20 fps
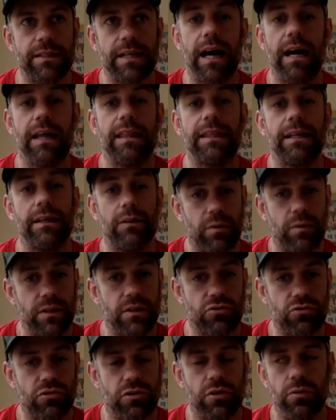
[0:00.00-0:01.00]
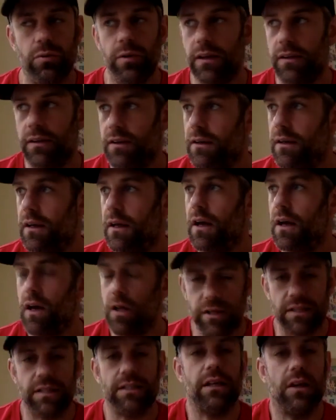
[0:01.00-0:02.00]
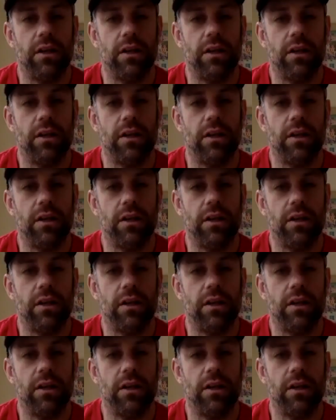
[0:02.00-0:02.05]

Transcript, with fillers: I think we struggle with. And at the,